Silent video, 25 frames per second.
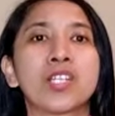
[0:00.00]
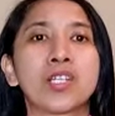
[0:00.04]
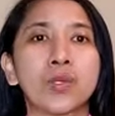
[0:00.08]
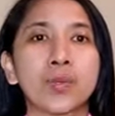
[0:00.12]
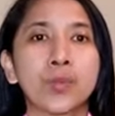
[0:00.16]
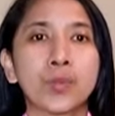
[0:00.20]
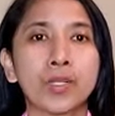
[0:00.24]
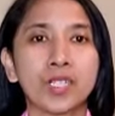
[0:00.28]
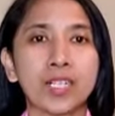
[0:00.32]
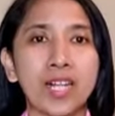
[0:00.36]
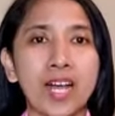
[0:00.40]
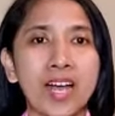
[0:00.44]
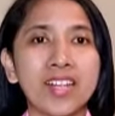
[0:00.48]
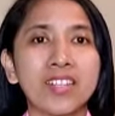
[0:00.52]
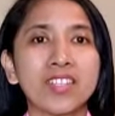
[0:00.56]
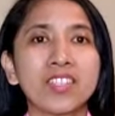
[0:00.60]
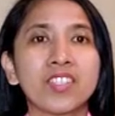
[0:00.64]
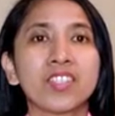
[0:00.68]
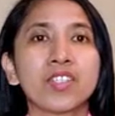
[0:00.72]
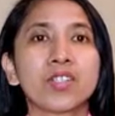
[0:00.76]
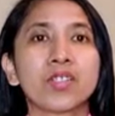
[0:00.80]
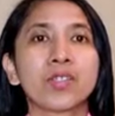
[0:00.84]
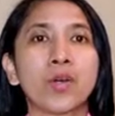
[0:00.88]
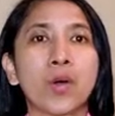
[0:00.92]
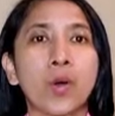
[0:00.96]
you will
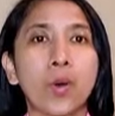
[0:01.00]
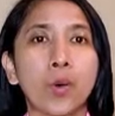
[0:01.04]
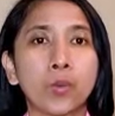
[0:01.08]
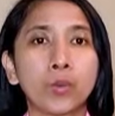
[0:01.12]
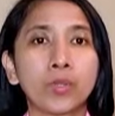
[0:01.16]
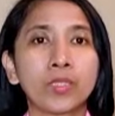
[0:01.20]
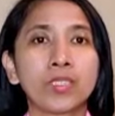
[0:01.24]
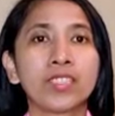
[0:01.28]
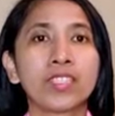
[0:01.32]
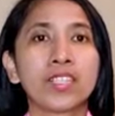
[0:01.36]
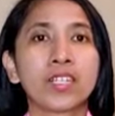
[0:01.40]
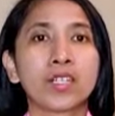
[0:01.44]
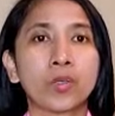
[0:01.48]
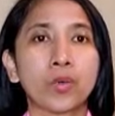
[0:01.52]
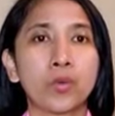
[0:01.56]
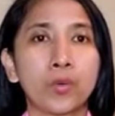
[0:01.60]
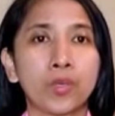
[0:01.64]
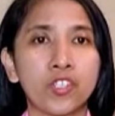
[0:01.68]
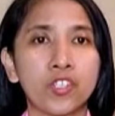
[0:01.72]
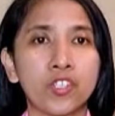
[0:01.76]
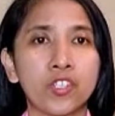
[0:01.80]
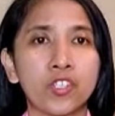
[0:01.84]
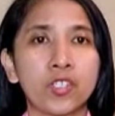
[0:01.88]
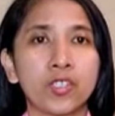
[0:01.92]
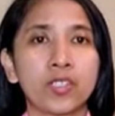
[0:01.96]
answer all the
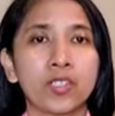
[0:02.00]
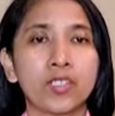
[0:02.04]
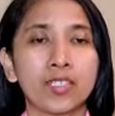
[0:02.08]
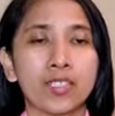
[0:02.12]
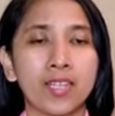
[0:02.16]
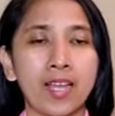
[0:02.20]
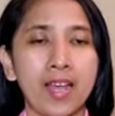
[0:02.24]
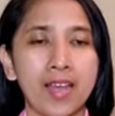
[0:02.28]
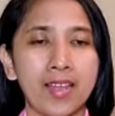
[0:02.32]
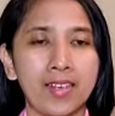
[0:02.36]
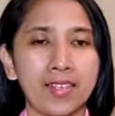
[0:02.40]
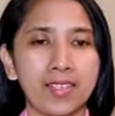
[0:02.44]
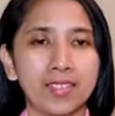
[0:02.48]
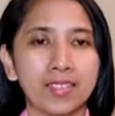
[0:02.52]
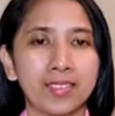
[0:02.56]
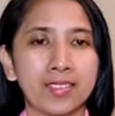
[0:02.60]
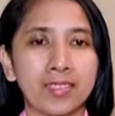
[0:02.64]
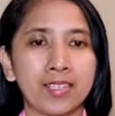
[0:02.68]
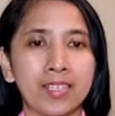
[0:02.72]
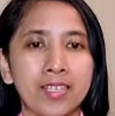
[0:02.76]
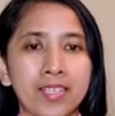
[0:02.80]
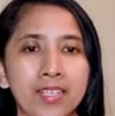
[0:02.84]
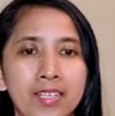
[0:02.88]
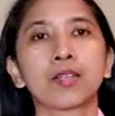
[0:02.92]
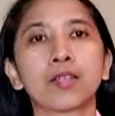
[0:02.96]
questions
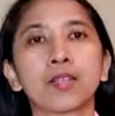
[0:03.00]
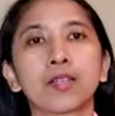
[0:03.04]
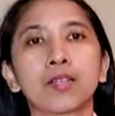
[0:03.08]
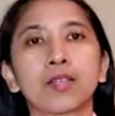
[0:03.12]
honestly.